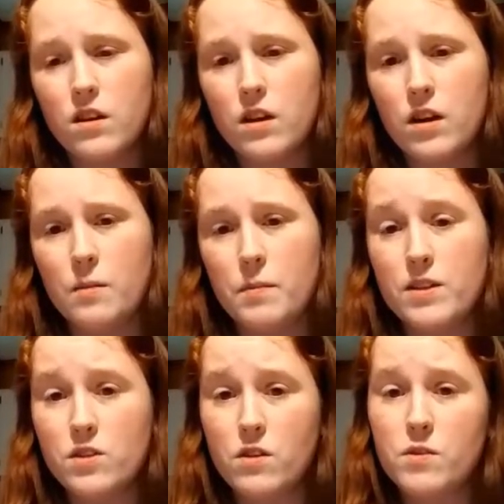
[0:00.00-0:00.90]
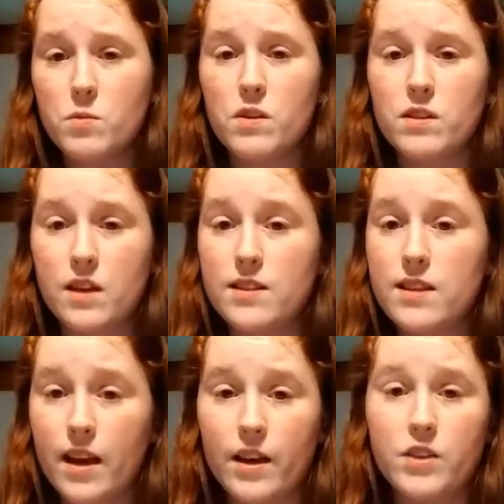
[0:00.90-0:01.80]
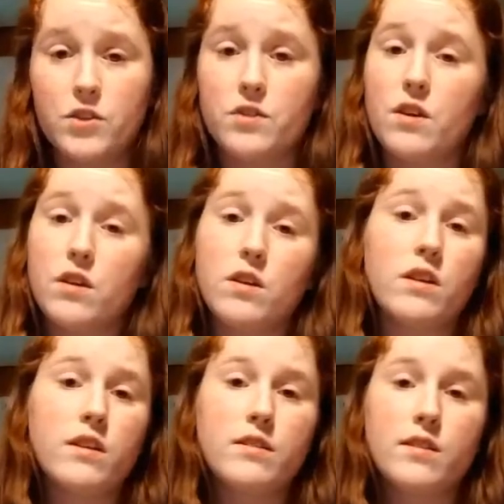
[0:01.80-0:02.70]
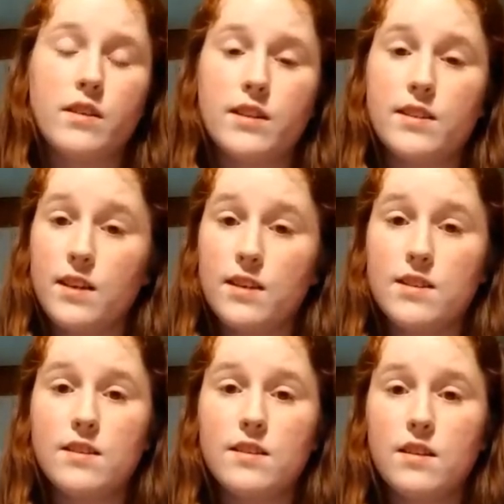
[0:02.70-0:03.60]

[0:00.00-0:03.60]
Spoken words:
And service work does age your dog. It does.